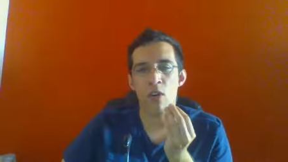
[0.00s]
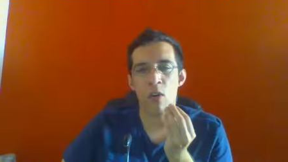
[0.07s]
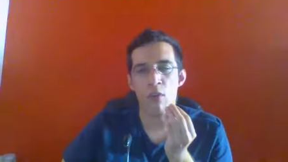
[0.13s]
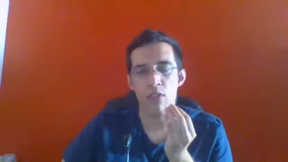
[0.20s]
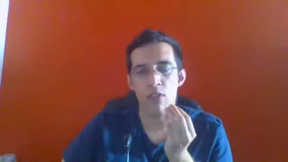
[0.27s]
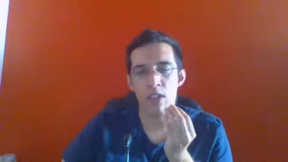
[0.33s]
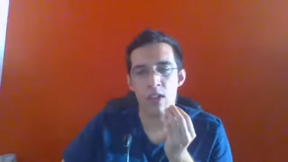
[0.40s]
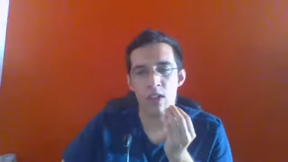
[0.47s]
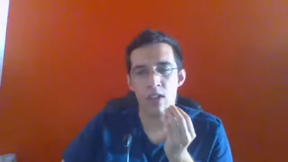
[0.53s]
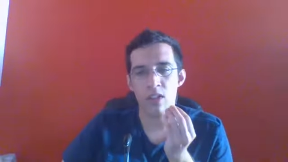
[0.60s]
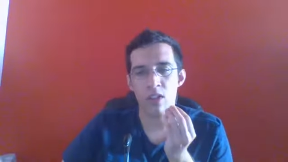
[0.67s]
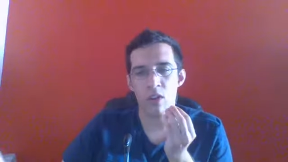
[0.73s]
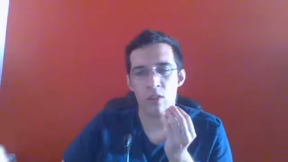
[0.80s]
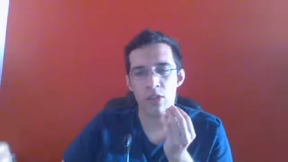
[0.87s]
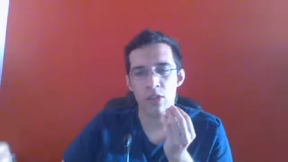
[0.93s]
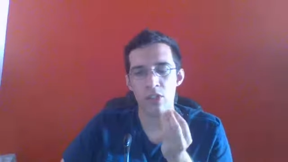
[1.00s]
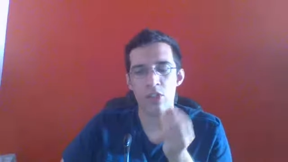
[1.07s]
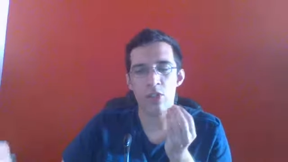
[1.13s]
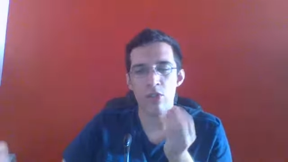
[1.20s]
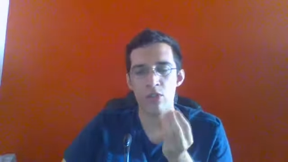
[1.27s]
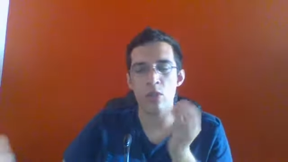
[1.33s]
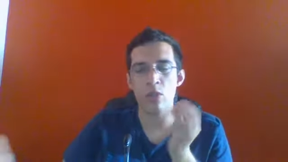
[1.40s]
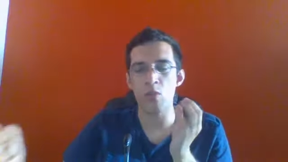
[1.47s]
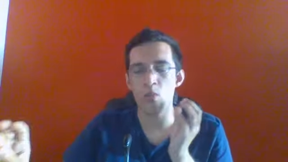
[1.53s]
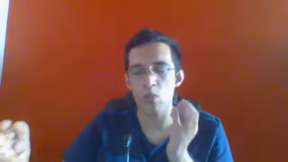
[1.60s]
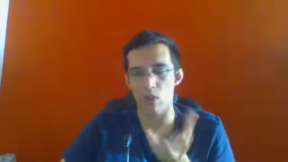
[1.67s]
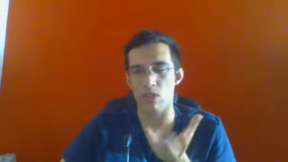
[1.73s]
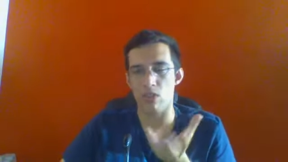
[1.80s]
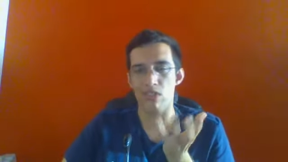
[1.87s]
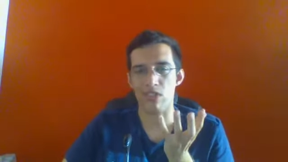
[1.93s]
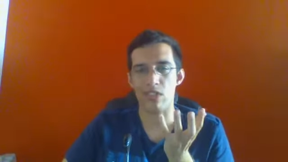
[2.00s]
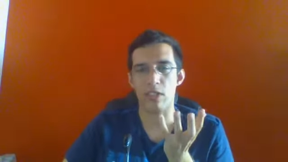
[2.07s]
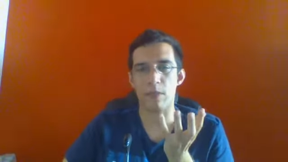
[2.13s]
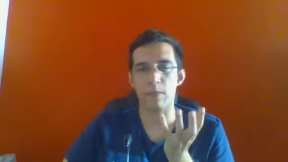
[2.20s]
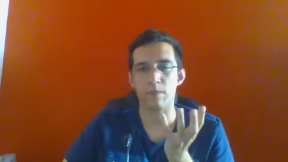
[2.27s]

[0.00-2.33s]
of the of the seducing woods.